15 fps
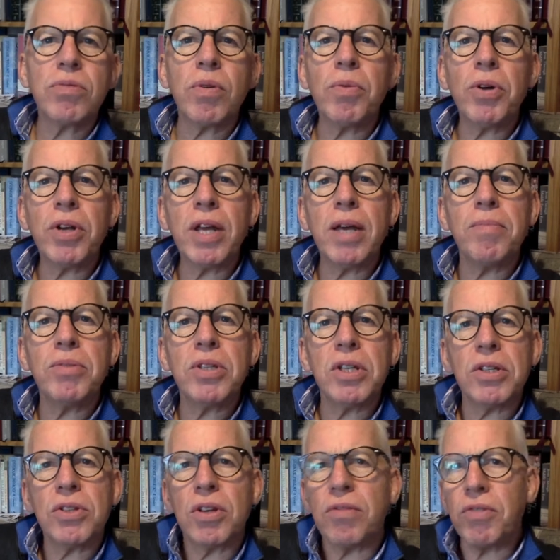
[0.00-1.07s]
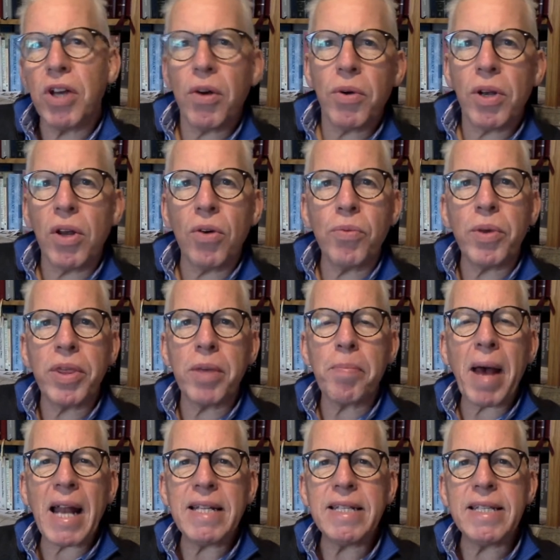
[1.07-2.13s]
We want him to sort of go along with the
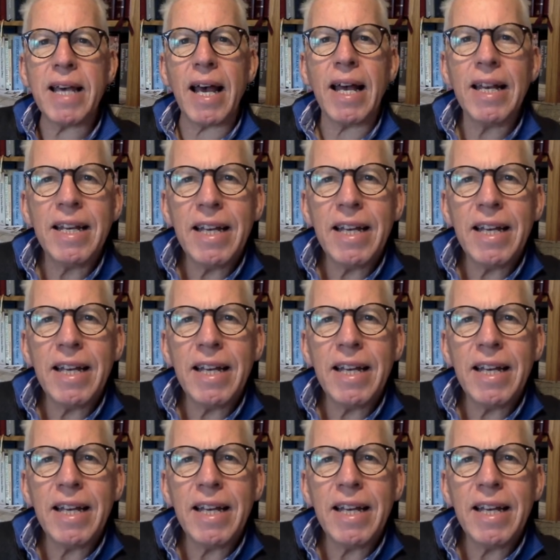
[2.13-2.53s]
banter